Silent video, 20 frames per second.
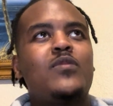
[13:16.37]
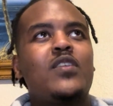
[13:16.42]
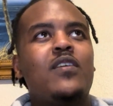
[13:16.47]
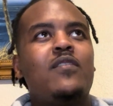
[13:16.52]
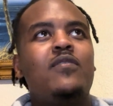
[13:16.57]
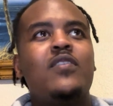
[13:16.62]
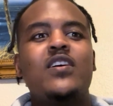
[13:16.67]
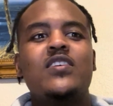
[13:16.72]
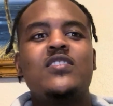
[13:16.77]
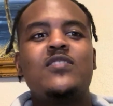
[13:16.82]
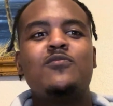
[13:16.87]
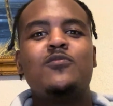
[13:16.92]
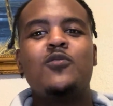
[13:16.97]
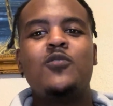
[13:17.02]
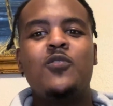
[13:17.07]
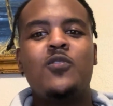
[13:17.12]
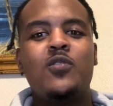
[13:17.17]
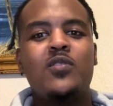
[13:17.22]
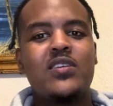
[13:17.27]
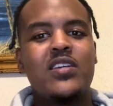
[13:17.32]
first of
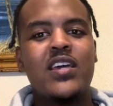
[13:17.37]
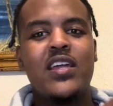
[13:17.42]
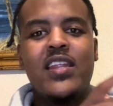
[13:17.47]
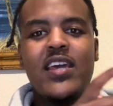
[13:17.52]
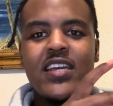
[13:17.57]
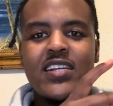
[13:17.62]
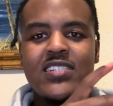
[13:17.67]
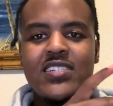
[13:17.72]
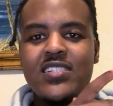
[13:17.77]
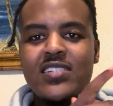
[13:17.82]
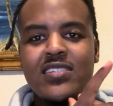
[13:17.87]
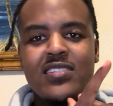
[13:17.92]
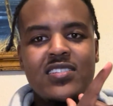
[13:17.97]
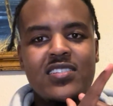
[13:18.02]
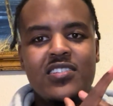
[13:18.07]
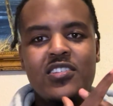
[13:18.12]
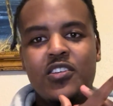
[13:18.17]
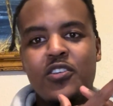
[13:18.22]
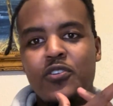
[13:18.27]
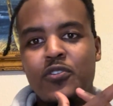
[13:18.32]
all, connections
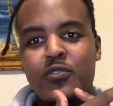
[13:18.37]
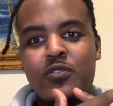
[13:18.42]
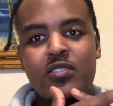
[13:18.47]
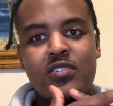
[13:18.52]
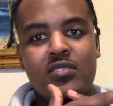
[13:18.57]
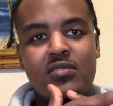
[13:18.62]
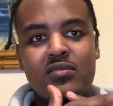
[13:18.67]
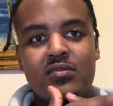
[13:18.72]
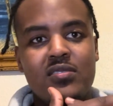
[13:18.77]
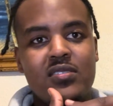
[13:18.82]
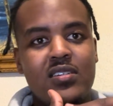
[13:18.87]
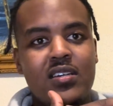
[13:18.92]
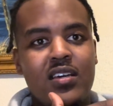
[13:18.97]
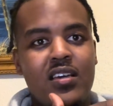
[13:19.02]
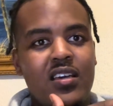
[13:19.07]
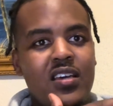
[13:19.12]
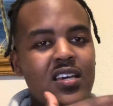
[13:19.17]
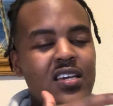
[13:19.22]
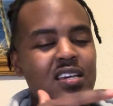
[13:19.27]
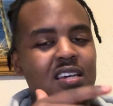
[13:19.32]
is huge.
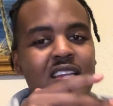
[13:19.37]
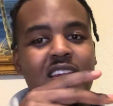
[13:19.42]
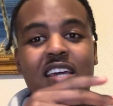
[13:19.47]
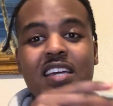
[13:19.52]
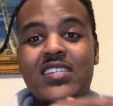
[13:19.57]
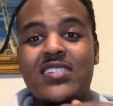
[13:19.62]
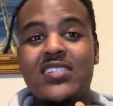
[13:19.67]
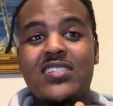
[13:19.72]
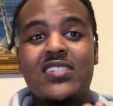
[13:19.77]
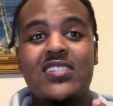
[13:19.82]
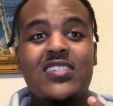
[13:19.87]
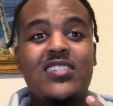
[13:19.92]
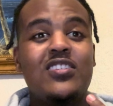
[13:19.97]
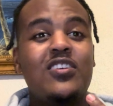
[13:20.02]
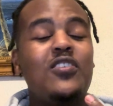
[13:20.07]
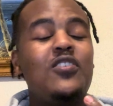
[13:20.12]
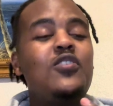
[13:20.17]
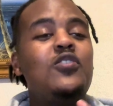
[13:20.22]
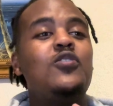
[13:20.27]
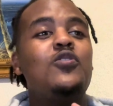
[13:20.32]
Connections is
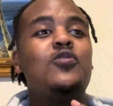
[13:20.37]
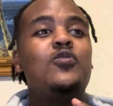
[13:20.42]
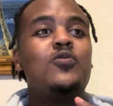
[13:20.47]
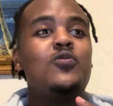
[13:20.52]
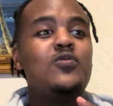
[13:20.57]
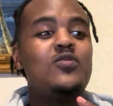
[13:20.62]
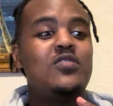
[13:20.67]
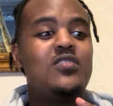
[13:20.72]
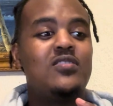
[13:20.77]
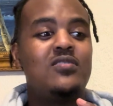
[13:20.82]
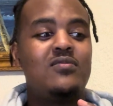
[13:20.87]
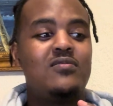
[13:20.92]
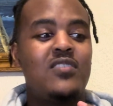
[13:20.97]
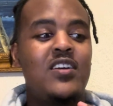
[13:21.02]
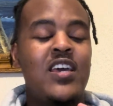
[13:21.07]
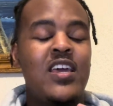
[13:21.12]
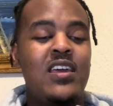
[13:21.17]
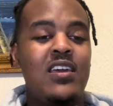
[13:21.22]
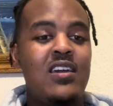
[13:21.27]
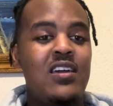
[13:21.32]
huge,
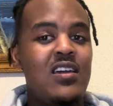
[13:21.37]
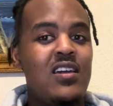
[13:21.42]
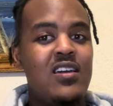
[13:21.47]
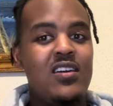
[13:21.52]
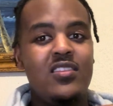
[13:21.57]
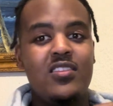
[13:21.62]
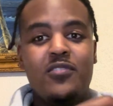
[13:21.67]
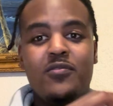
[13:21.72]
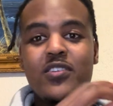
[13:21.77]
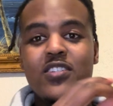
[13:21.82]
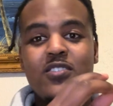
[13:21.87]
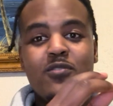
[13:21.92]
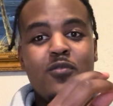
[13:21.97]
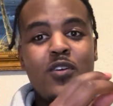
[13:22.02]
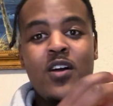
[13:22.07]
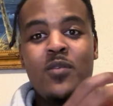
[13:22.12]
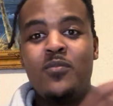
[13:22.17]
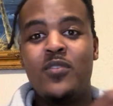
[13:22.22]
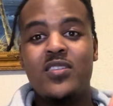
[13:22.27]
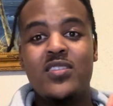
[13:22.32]
right? The reason
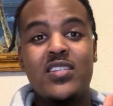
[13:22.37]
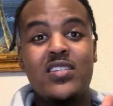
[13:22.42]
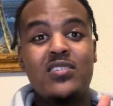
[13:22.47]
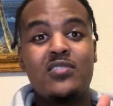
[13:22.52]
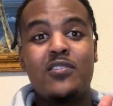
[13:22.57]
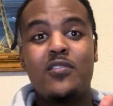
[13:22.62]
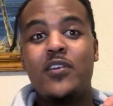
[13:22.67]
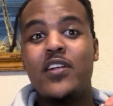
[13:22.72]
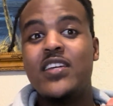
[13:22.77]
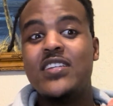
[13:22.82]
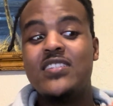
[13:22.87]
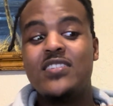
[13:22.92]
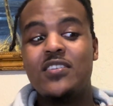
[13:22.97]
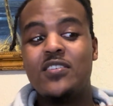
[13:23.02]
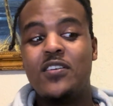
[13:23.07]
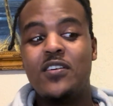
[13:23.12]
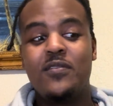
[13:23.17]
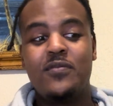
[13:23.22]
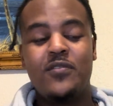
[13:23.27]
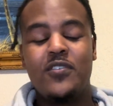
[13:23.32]
why I'm on this crazy
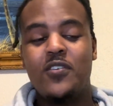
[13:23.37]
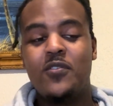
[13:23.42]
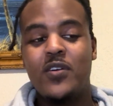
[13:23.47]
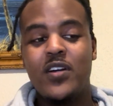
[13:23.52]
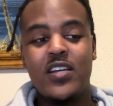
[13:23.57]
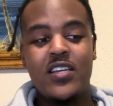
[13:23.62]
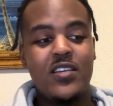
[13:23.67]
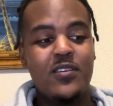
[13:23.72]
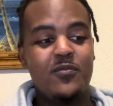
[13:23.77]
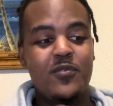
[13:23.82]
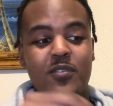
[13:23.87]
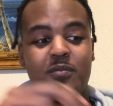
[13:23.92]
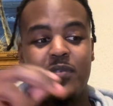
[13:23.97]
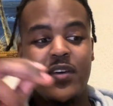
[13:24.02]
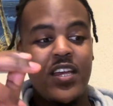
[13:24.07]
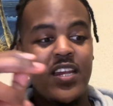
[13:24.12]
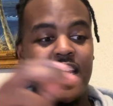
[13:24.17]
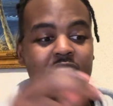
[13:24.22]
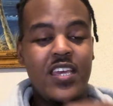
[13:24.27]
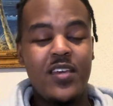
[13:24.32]
offer working with
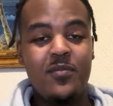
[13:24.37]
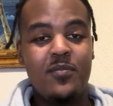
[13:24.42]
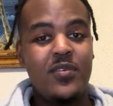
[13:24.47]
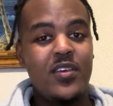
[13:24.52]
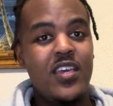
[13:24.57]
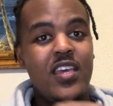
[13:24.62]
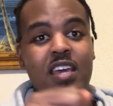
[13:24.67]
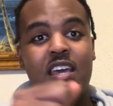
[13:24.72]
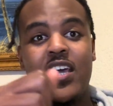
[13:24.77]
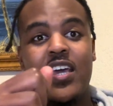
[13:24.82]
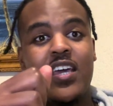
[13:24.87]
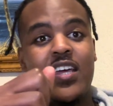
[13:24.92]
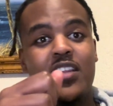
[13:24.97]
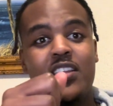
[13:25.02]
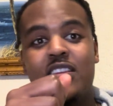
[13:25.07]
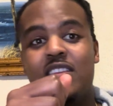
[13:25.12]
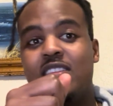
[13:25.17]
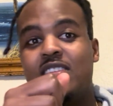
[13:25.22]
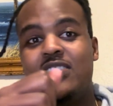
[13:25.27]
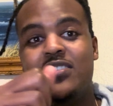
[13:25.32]
Benny and Pierre
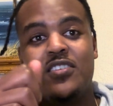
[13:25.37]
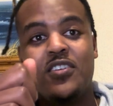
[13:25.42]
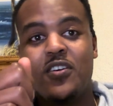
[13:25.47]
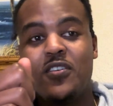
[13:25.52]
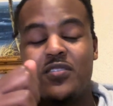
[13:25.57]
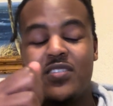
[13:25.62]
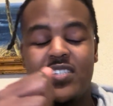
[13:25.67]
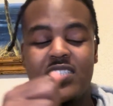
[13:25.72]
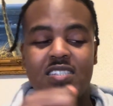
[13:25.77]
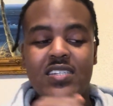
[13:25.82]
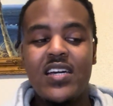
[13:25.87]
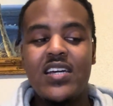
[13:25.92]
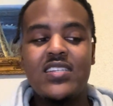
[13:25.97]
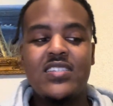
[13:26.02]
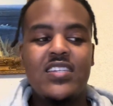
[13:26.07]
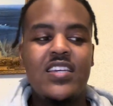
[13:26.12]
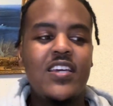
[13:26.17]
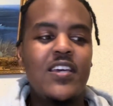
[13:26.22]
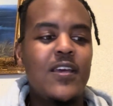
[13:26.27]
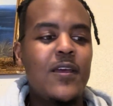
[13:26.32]
and, these guys
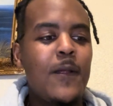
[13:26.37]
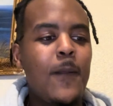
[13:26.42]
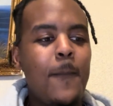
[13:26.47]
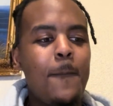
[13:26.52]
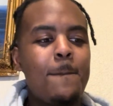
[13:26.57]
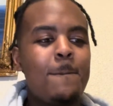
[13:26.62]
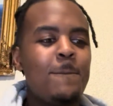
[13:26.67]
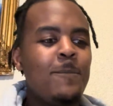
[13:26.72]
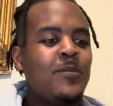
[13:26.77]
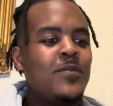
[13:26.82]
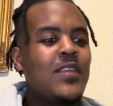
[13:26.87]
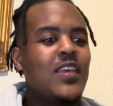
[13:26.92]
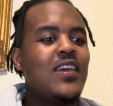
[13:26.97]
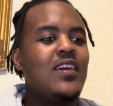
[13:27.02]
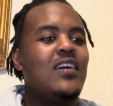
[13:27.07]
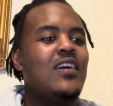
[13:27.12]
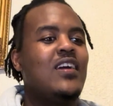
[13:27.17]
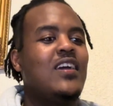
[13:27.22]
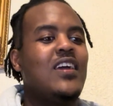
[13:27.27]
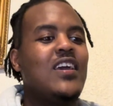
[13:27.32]
here
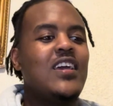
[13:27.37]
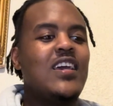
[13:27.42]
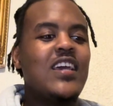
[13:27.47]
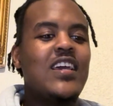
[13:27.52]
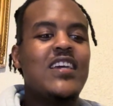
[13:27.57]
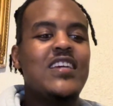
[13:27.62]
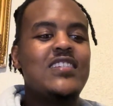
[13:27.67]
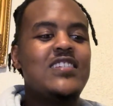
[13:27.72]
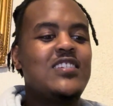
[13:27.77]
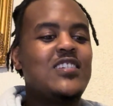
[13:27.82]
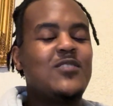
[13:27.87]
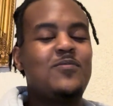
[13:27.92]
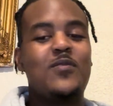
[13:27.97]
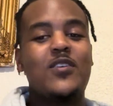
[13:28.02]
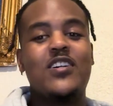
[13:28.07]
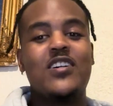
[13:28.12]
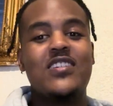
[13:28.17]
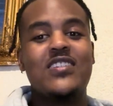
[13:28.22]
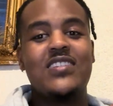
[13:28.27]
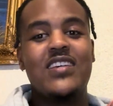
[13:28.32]
is just
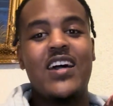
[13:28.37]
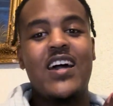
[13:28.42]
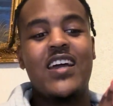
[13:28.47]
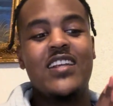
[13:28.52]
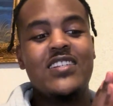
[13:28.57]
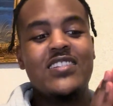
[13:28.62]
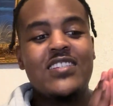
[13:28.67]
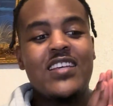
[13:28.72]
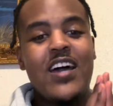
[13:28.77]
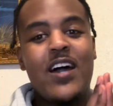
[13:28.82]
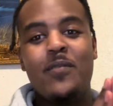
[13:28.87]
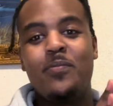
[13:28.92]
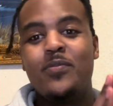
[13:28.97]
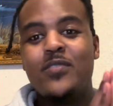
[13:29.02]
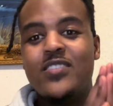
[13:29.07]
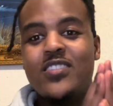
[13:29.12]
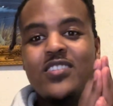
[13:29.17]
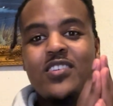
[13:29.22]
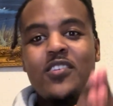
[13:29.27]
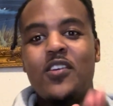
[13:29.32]
because I just
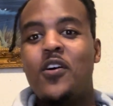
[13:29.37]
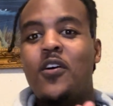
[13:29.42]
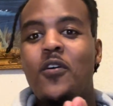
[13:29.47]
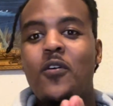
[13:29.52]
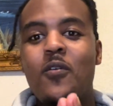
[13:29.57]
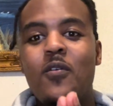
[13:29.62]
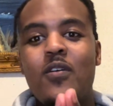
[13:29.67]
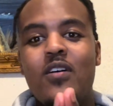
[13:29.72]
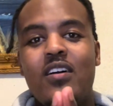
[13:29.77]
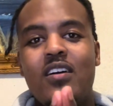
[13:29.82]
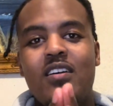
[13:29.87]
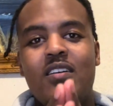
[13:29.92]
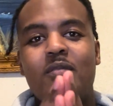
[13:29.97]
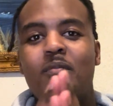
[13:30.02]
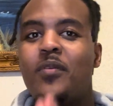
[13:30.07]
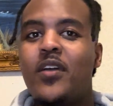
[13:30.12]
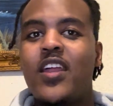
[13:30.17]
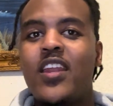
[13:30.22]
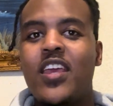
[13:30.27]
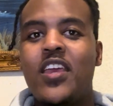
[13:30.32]
happen to know
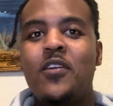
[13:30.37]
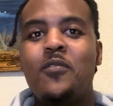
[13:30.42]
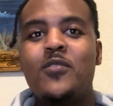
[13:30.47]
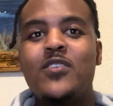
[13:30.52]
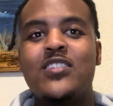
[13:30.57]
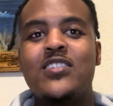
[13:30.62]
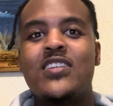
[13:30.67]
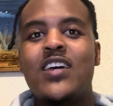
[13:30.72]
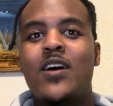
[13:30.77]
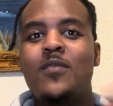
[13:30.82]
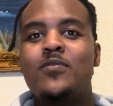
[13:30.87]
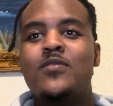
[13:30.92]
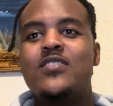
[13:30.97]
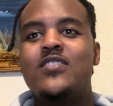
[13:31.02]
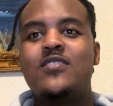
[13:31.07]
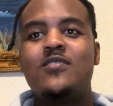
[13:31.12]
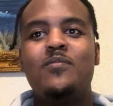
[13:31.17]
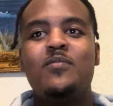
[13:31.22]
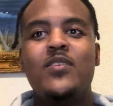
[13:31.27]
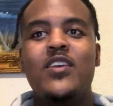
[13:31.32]
Benny and we just happen
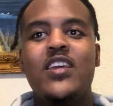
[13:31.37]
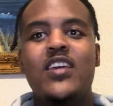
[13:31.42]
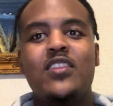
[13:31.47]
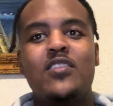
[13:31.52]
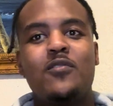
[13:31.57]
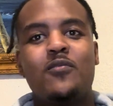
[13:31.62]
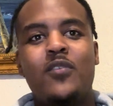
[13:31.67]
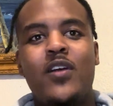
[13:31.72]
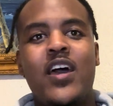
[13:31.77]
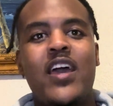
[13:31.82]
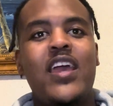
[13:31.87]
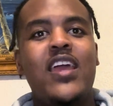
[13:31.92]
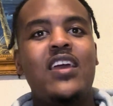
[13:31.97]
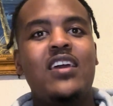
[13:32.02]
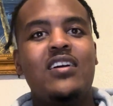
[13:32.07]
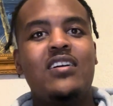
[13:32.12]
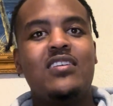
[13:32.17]
to be in the right